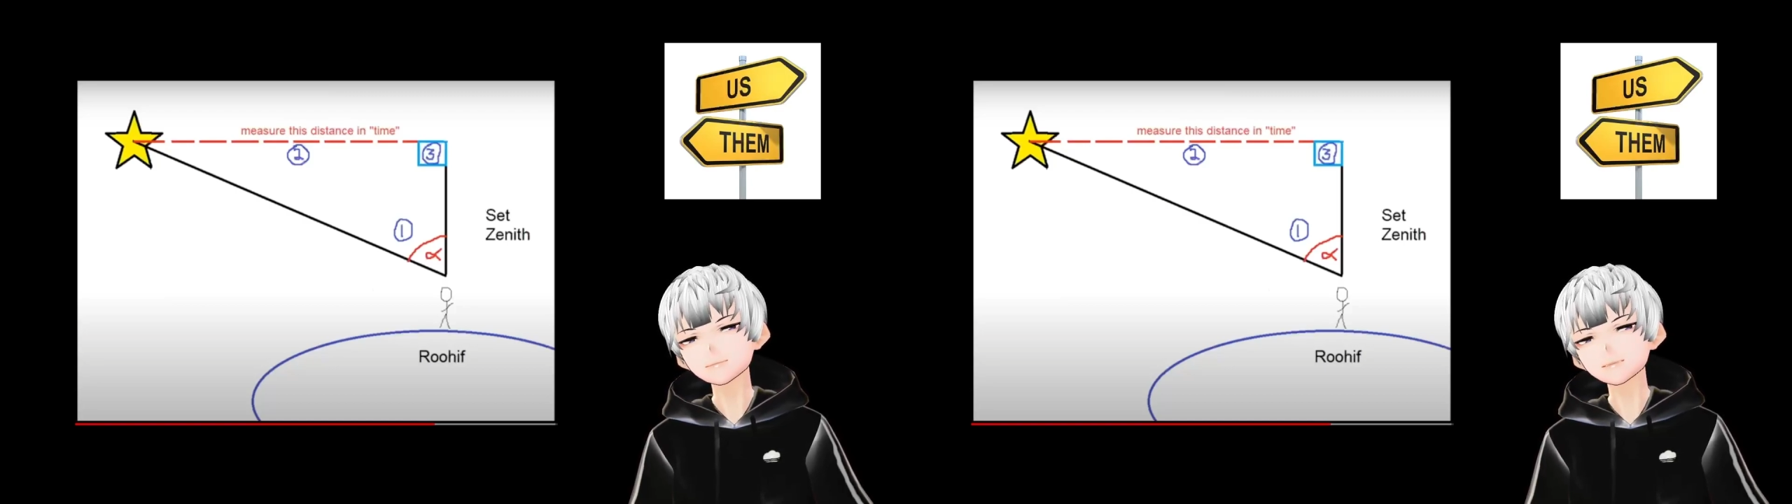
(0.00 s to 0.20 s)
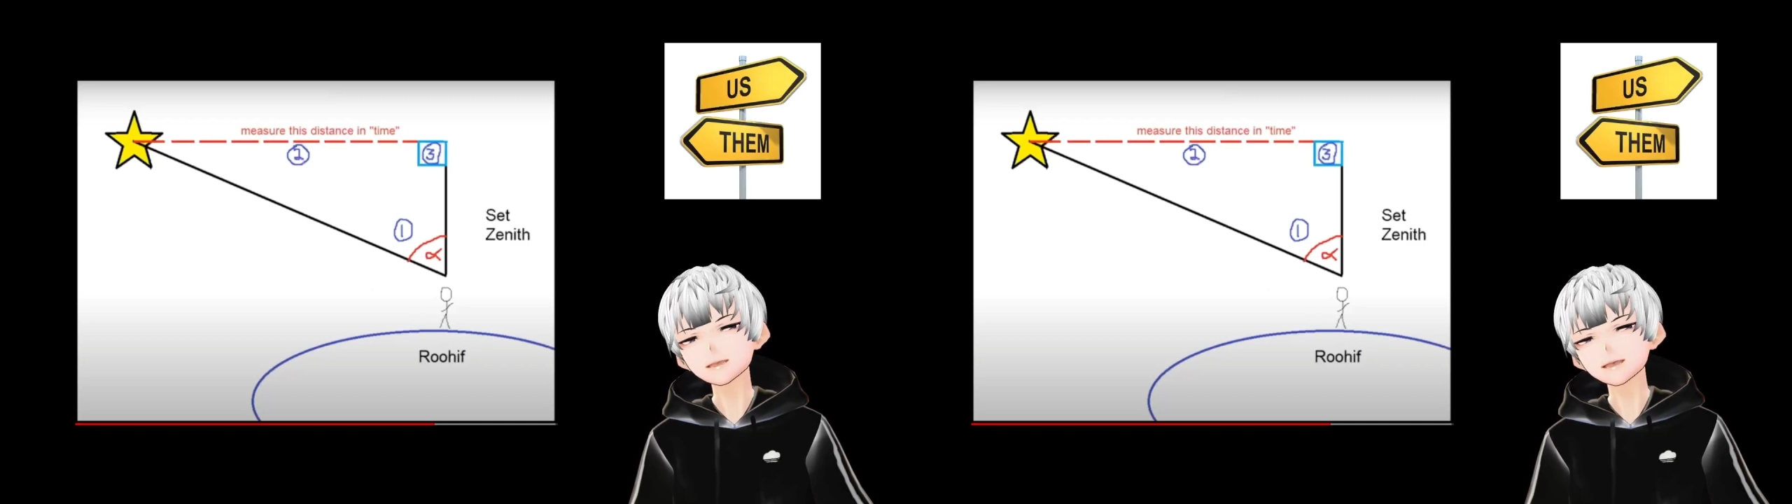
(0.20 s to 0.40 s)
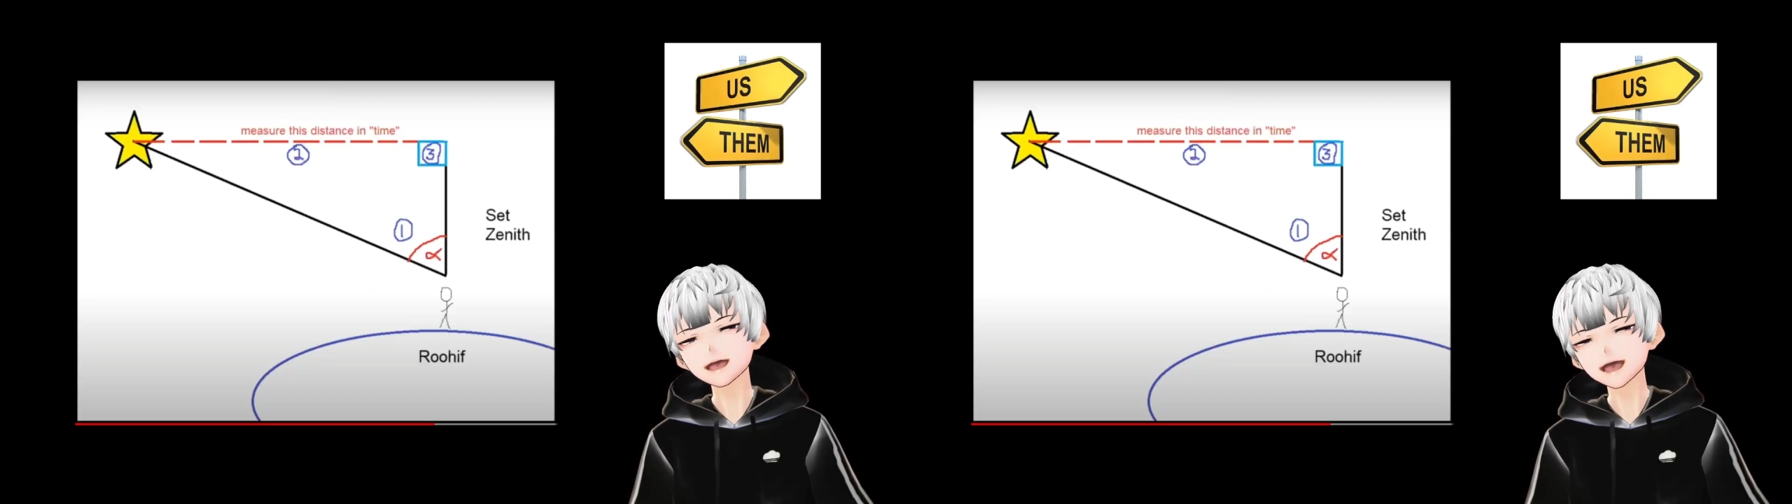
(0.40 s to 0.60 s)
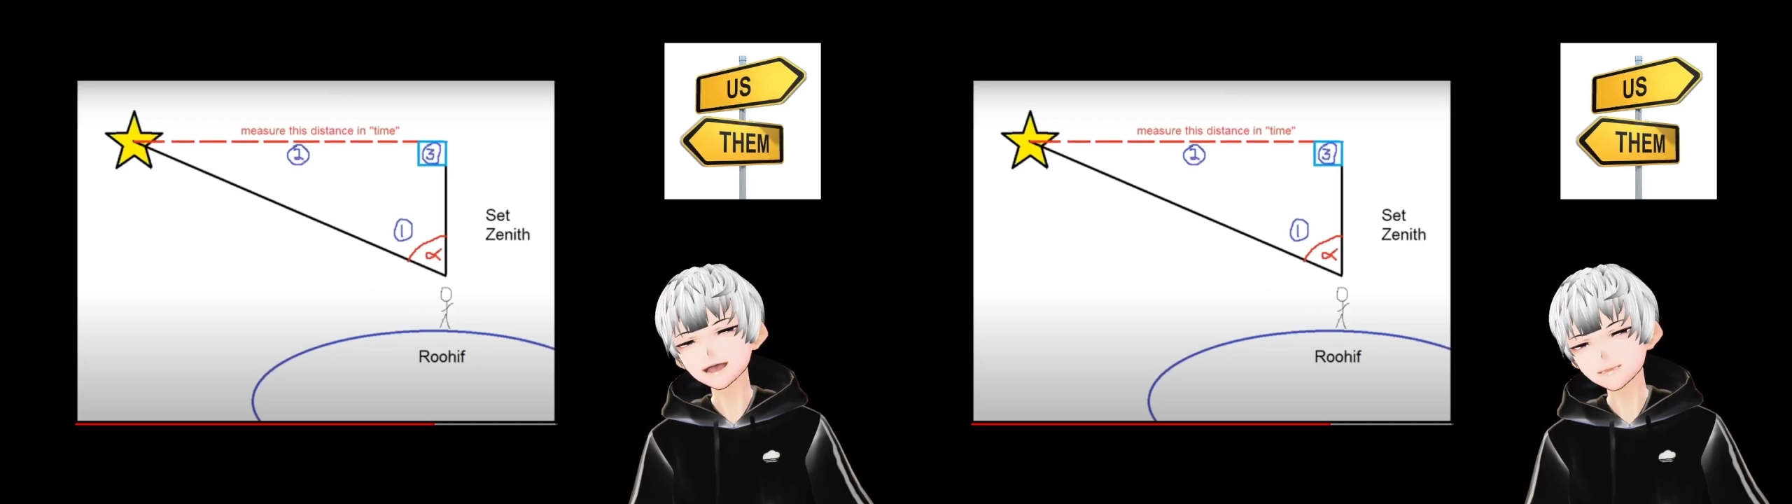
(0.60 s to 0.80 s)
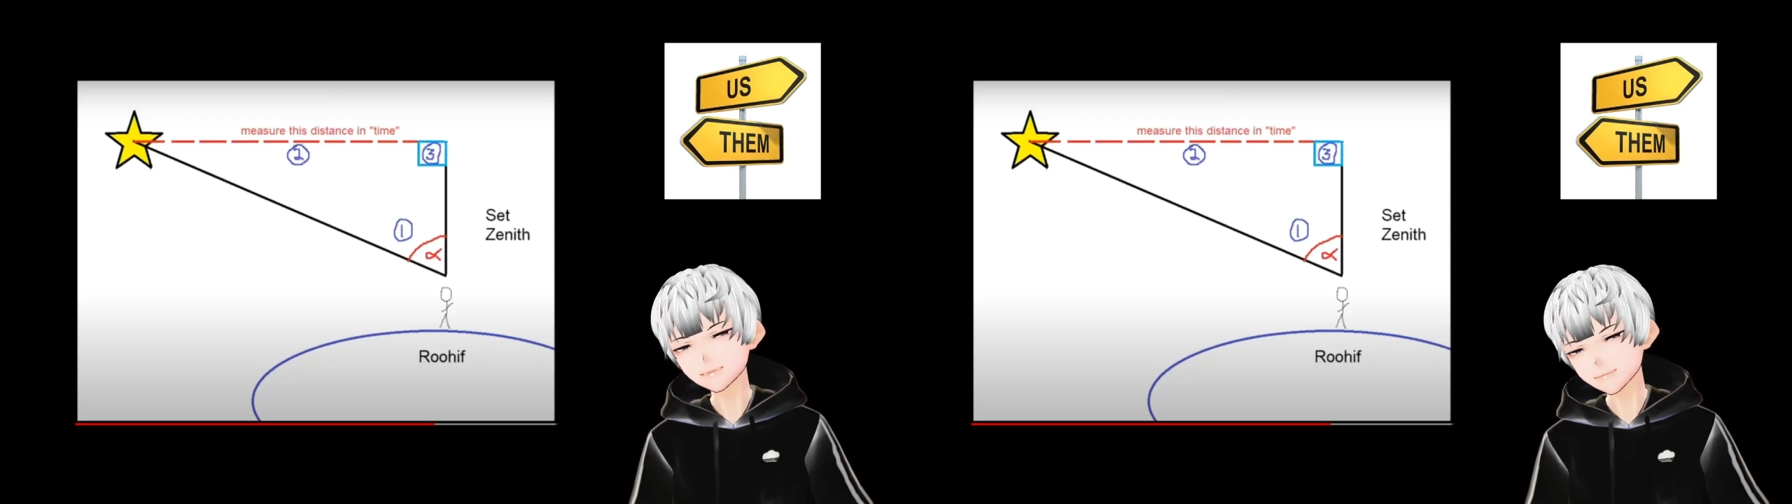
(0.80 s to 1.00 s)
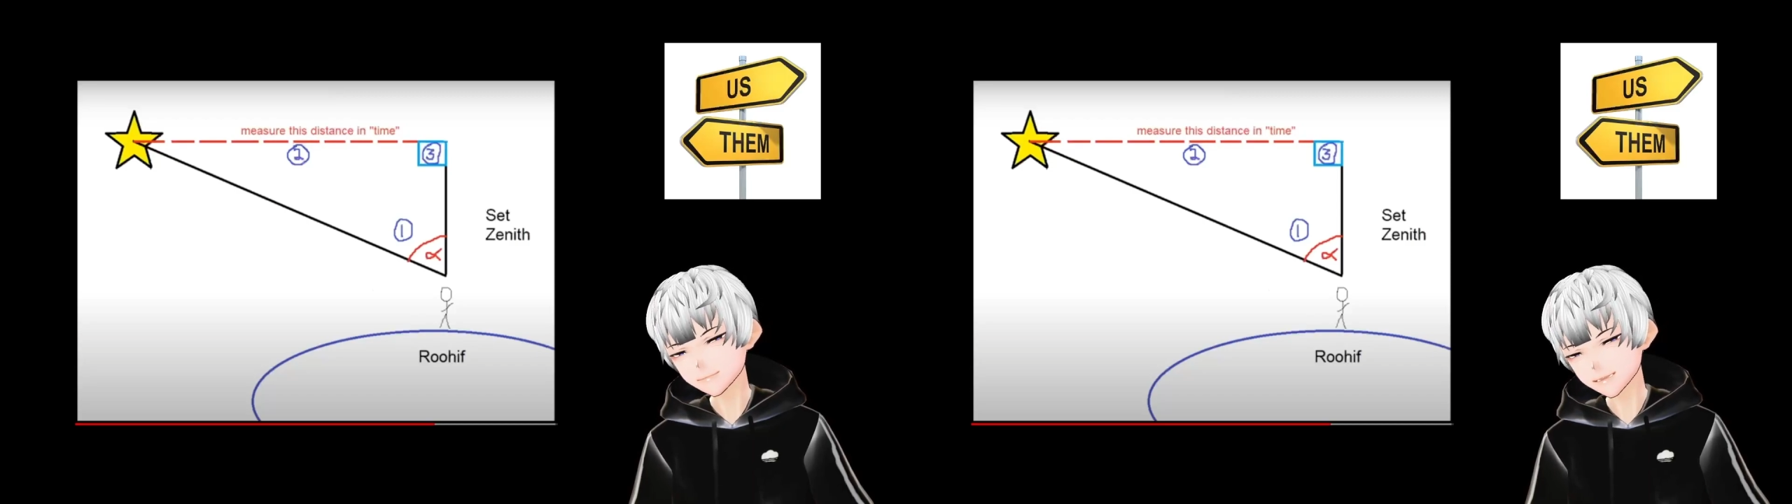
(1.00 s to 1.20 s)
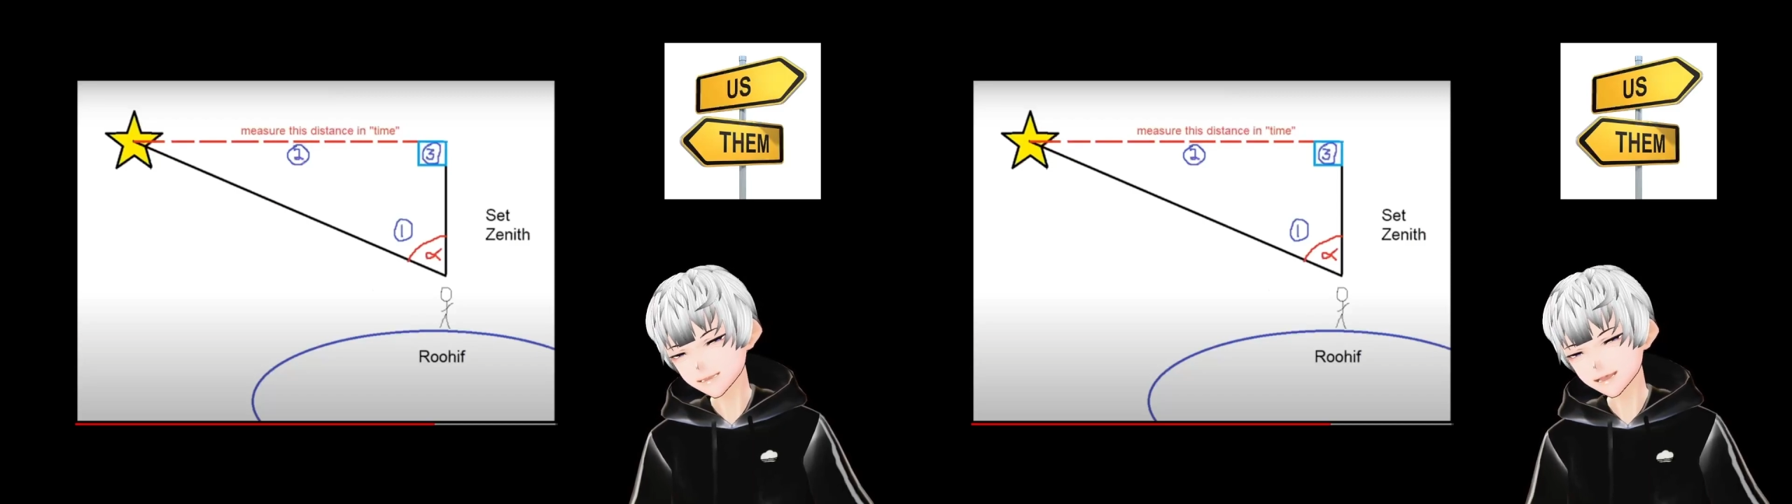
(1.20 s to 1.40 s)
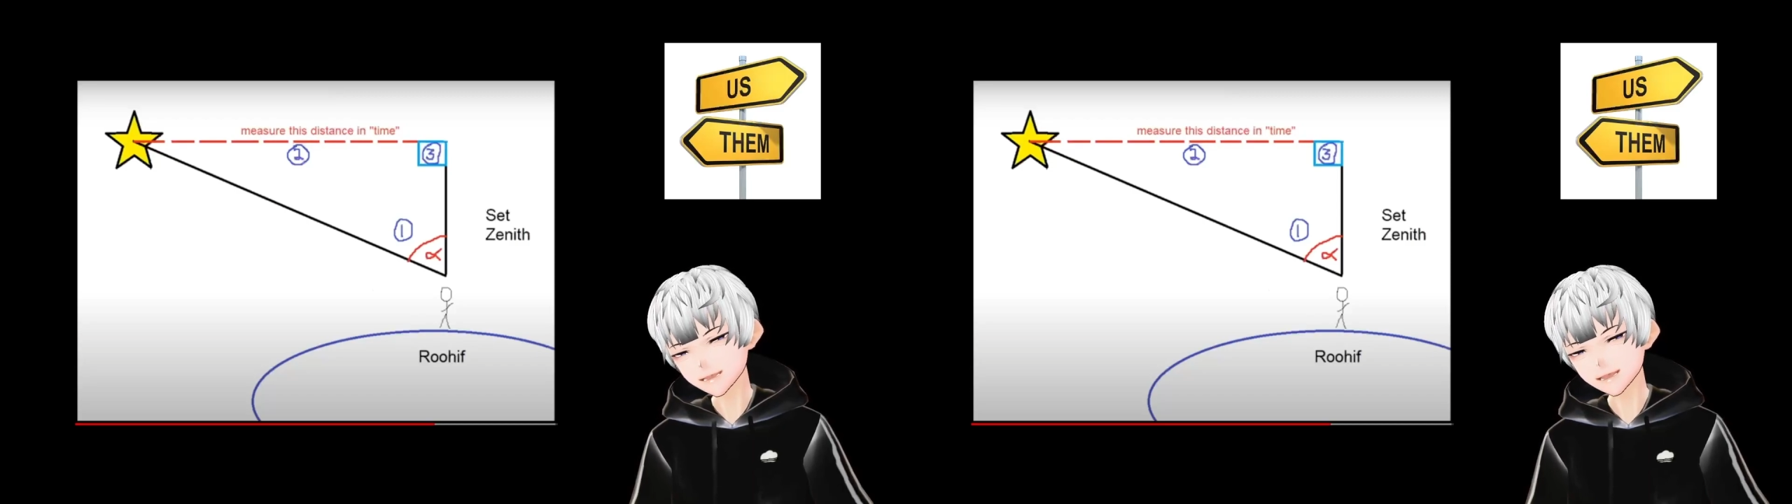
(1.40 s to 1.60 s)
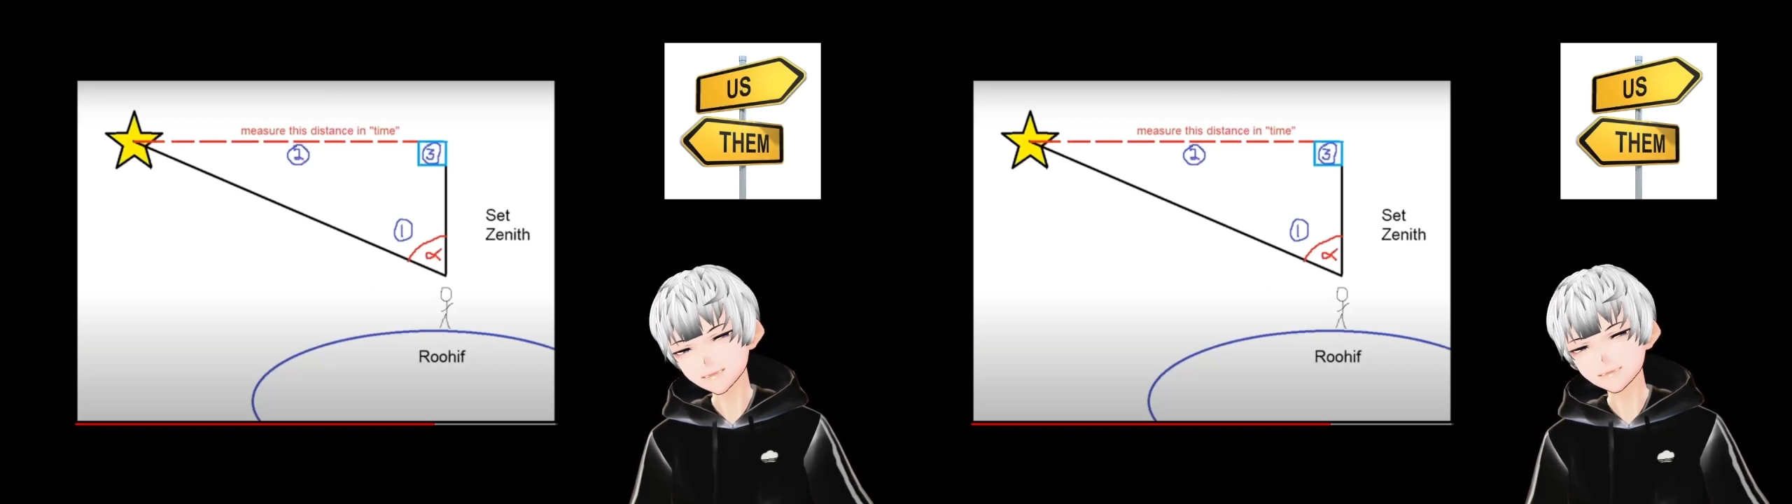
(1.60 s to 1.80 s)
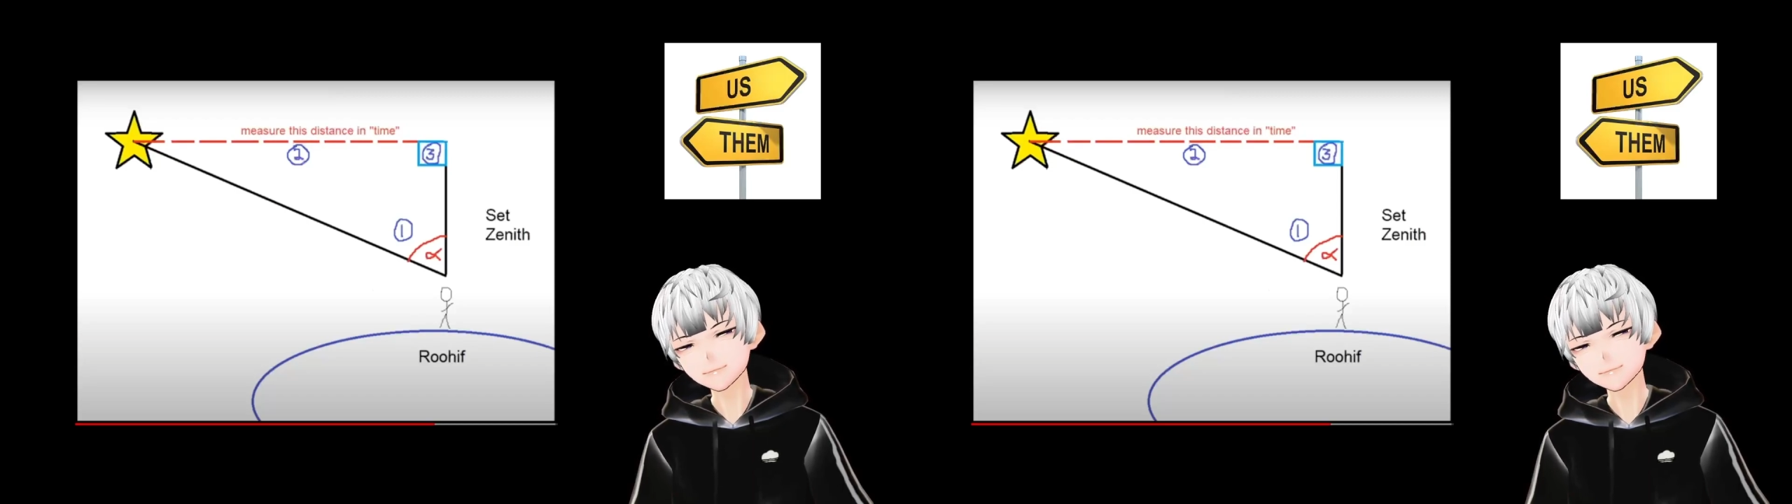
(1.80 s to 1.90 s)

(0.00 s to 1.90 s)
Again, he thinks